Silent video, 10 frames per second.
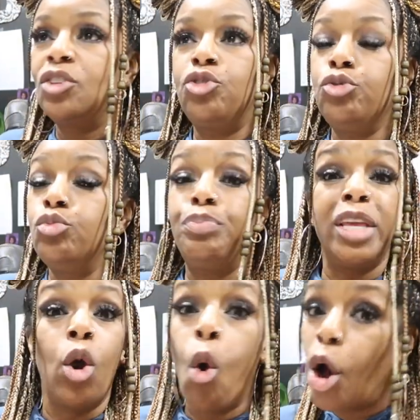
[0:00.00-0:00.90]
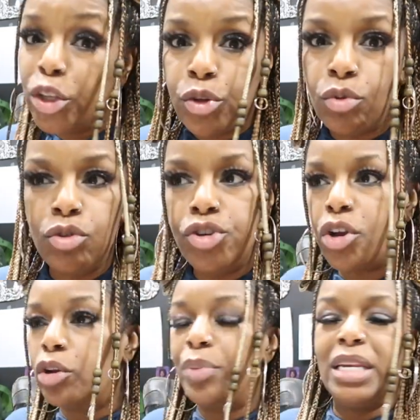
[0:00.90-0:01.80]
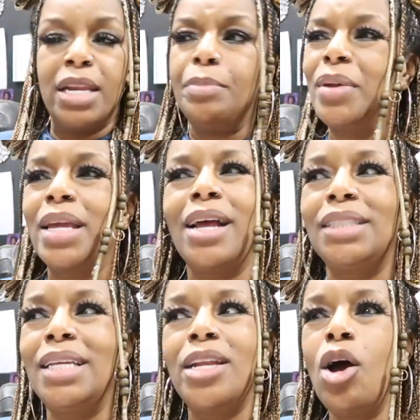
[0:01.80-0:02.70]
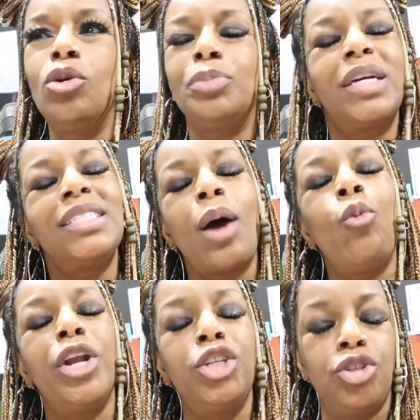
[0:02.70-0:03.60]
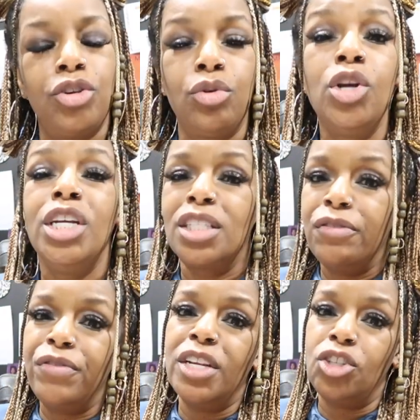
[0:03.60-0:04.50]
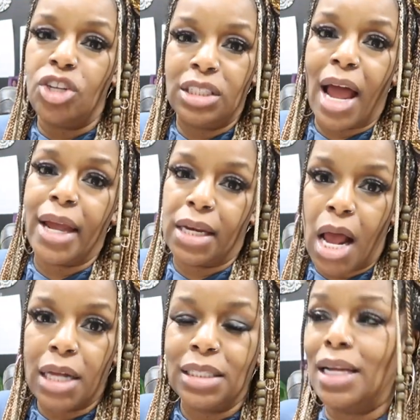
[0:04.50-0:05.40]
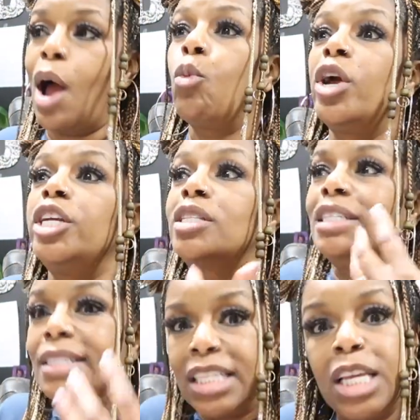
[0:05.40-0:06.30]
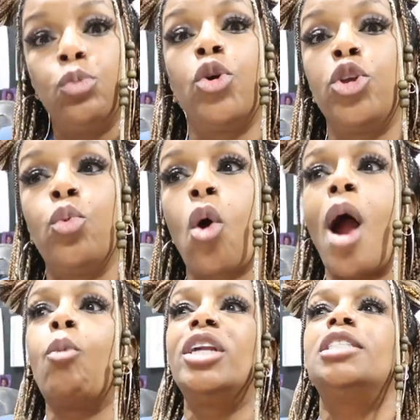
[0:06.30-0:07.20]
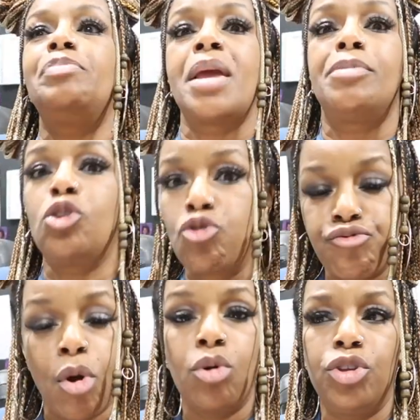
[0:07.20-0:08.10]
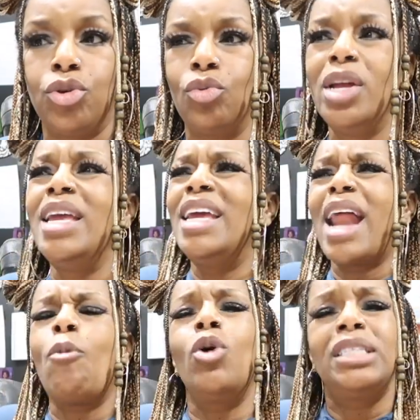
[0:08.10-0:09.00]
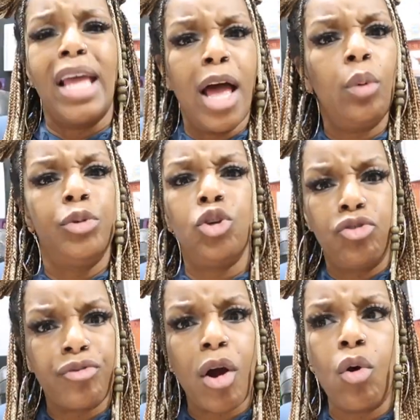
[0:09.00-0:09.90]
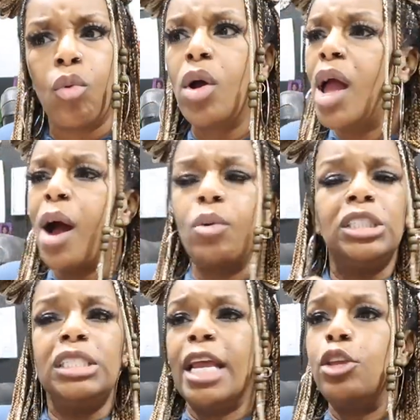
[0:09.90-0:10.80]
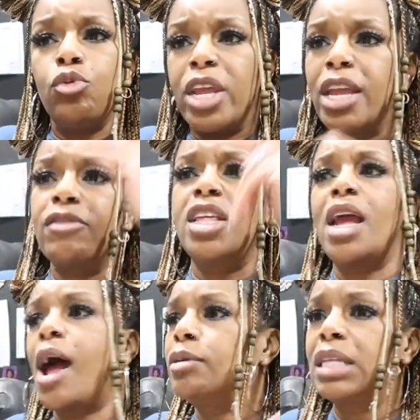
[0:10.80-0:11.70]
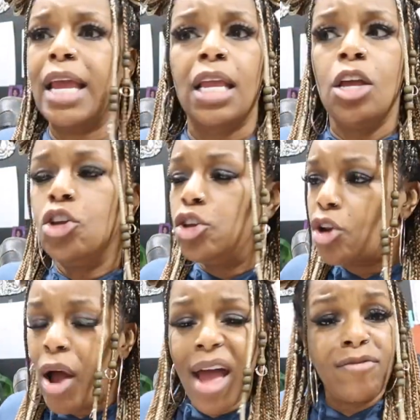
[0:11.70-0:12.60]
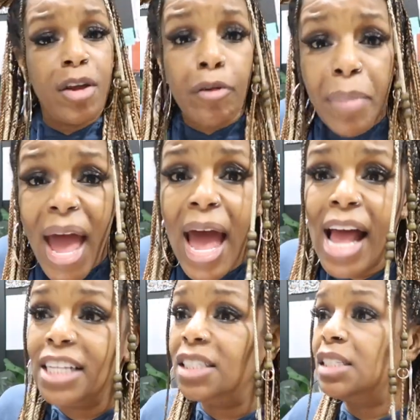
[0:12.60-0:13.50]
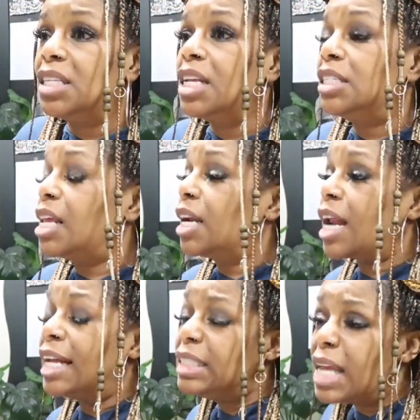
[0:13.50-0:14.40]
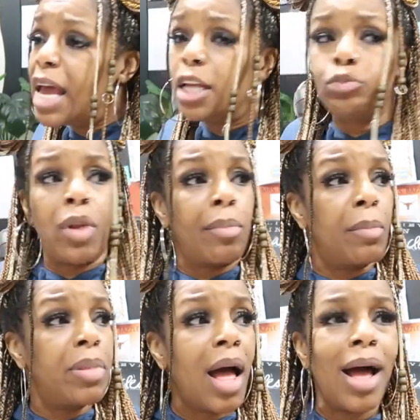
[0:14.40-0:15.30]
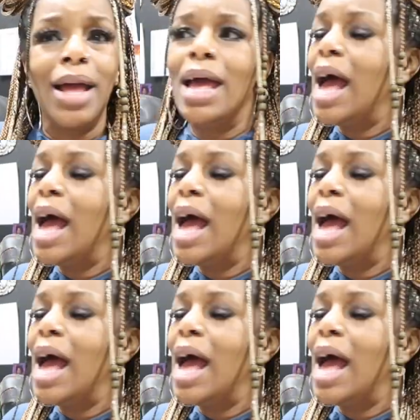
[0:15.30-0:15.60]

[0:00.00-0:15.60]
to be on you, you know, to be nitpicky. I said, no, it's because I wanted you to finish your diagnostic. I wanted to see where you are. I wanted to be able to grow you and I wanted to help you grow. I wanted to take you here, there. I was like, you know, have you ever passed the state standardized test, blah, blah, blah.